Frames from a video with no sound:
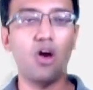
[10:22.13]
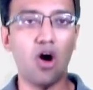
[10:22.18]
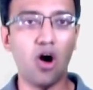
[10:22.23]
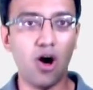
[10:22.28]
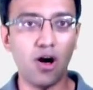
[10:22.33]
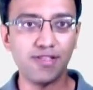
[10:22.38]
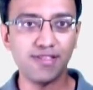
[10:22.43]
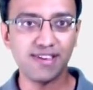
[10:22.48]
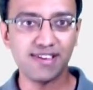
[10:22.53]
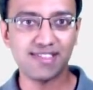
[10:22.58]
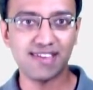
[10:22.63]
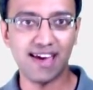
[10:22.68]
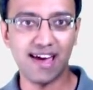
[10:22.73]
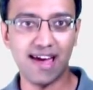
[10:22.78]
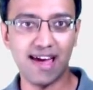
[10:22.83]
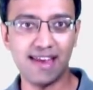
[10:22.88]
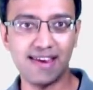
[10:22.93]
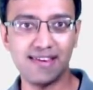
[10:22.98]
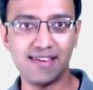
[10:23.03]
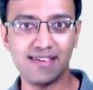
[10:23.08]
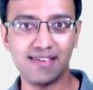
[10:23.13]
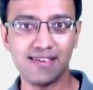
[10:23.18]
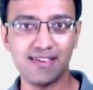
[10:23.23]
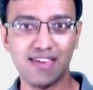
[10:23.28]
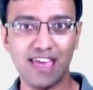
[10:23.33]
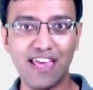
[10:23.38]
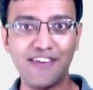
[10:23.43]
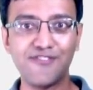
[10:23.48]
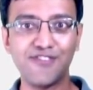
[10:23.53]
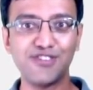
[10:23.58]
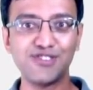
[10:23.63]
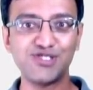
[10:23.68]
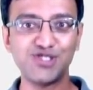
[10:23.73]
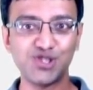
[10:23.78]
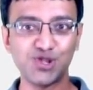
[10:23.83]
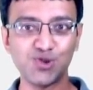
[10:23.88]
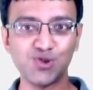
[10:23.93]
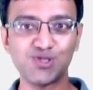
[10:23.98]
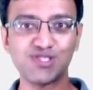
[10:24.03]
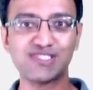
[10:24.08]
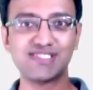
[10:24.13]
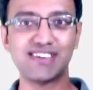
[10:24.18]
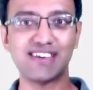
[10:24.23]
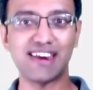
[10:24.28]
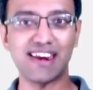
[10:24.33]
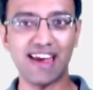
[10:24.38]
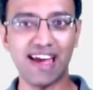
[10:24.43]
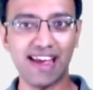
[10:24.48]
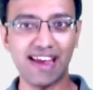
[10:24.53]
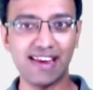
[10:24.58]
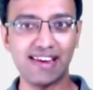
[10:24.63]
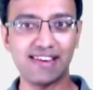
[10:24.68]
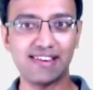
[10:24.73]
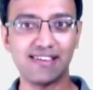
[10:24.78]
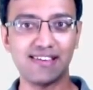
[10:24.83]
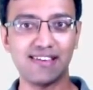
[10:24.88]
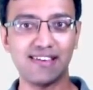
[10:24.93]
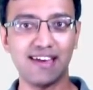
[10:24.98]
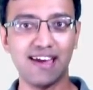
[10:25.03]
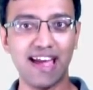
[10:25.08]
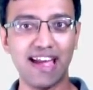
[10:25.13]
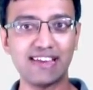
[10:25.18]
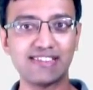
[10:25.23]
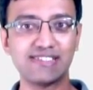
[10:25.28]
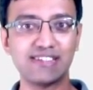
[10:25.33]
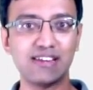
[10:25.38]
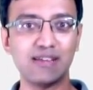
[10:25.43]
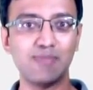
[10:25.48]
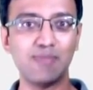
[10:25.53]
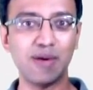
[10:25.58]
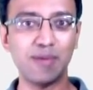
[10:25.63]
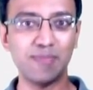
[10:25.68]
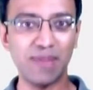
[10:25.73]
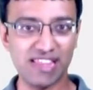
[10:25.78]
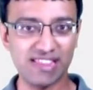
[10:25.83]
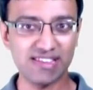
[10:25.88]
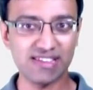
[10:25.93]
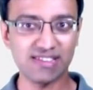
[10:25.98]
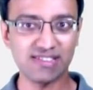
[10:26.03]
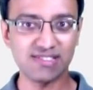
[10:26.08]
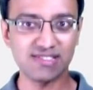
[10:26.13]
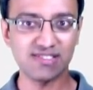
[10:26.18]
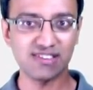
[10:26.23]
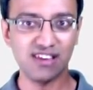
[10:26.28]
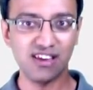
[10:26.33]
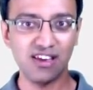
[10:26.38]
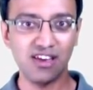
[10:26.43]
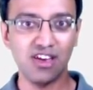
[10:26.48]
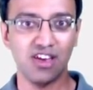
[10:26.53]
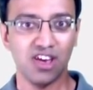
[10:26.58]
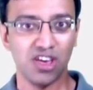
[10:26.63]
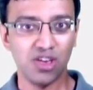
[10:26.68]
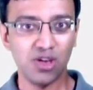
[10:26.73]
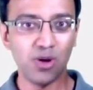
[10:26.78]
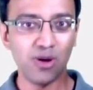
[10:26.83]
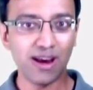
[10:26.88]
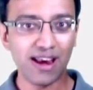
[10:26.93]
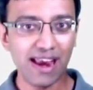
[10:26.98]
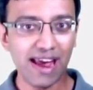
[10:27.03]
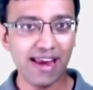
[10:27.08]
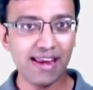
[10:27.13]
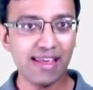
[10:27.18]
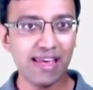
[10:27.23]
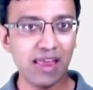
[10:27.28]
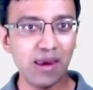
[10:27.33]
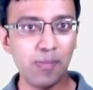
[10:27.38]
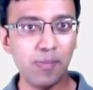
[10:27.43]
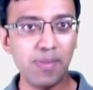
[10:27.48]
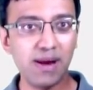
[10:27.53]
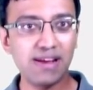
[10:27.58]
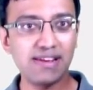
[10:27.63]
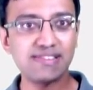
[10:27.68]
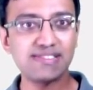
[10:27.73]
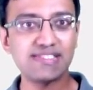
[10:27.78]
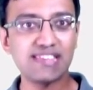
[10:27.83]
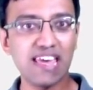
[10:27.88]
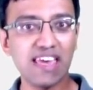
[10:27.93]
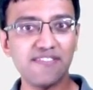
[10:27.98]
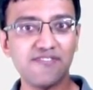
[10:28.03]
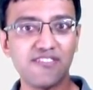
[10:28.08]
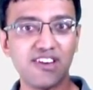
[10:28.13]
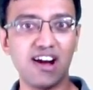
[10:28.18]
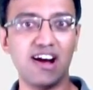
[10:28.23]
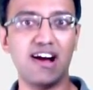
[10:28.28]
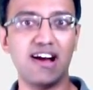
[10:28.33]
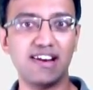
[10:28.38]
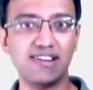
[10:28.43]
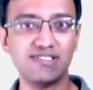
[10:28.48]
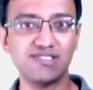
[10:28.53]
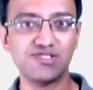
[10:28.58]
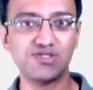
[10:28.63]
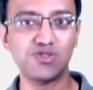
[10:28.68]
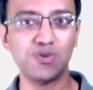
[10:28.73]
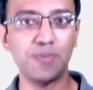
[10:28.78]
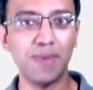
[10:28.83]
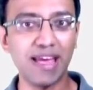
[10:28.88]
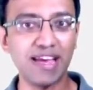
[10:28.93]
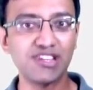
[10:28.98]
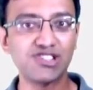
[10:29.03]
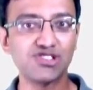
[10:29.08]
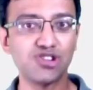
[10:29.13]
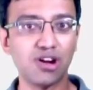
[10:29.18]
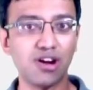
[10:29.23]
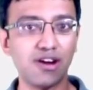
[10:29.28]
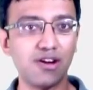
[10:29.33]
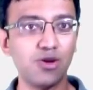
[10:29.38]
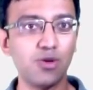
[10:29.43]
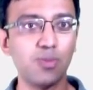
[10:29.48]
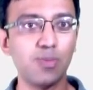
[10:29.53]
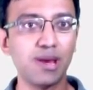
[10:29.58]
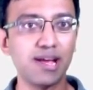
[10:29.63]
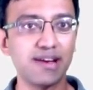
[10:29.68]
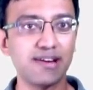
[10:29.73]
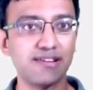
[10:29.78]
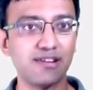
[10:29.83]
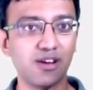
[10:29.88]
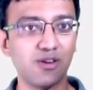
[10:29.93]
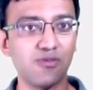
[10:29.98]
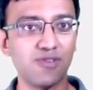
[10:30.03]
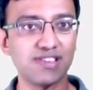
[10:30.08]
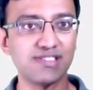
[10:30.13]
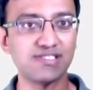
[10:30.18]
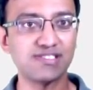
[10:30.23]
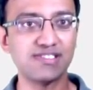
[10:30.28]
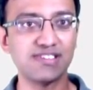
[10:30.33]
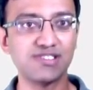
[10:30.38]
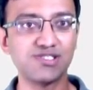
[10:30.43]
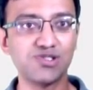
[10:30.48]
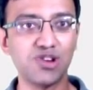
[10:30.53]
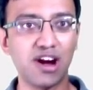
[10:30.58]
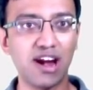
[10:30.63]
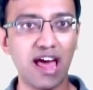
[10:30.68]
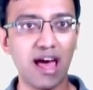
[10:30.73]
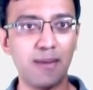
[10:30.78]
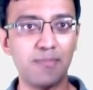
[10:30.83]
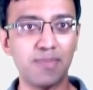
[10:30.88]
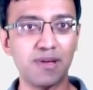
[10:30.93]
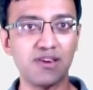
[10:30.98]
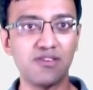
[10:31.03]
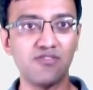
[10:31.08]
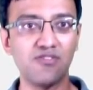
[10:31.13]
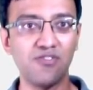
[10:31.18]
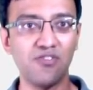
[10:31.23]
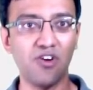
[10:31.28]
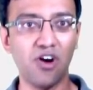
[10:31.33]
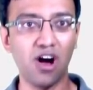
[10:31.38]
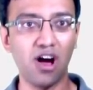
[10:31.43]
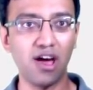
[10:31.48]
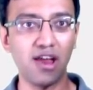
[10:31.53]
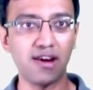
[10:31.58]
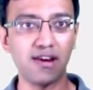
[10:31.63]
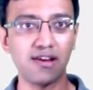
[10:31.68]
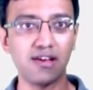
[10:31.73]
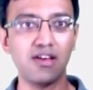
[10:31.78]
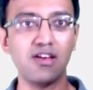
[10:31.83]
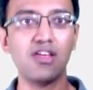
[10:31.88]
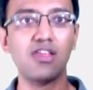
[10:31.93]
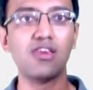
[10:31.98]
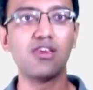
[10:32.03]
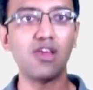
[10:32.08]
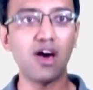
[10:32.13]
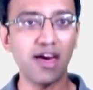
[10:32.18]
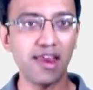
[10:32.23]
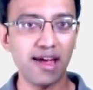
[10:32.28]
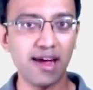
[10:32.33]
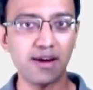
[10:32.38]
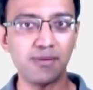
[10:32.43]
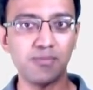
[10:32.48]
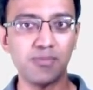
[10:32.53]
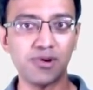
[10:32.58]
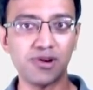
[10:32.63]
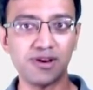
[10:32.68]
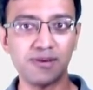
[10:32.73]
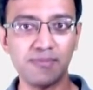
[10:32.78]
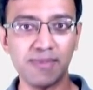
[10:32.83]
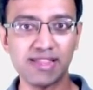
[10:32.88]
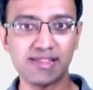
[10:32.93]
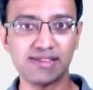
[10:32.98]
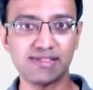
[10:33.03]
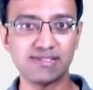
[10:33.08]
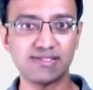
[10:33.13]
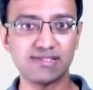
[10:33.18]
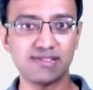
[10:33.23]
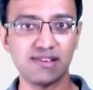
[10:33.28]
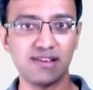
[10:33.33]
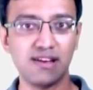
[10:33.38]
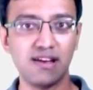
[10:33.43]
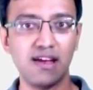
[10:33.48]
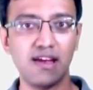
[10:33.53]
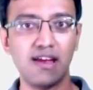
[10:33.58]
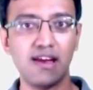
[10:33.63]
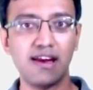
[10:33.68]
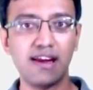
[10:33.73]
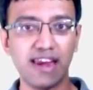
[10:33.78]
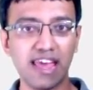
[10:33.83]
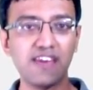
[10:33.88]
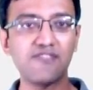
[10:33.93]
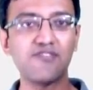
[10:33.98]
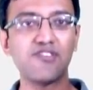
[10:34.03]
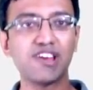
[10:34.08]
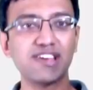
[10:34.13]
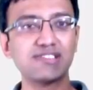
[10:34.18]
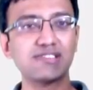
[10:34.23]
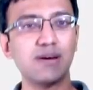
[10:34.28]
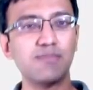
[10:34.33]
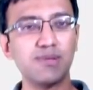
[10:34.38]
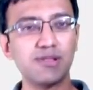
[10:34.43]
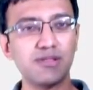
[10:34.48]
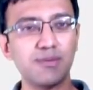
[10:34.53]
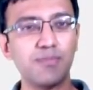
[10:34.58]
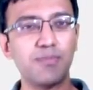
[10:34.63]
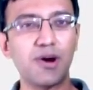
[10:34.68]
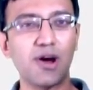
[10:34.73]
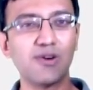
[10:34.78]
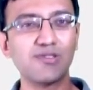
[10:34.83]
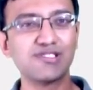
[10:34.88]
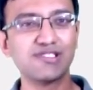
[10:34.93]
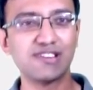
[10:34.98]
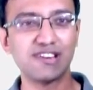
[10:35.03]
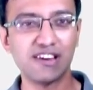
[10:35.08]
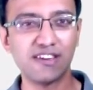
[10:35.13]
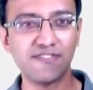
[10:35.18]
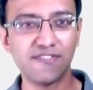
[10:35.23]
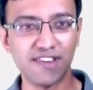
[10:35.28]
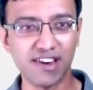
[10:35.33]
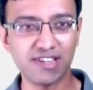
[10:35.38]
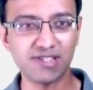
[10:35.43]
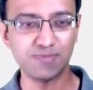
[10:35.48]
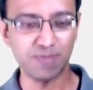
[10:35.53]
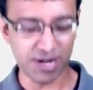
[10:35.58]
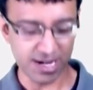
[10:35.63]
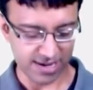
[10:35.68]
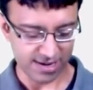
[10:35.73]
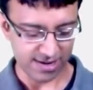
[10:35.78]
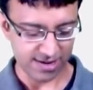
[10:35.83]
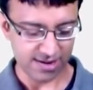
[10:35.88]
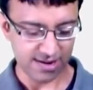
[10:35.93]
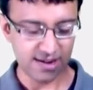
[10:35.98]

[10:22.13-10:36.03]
On the other hand, if you choose the right HTTP methods, your client can build safeguards to make sure duplicate requests does not happen for non-idempotent methods. Take, for example, the browser refresh button.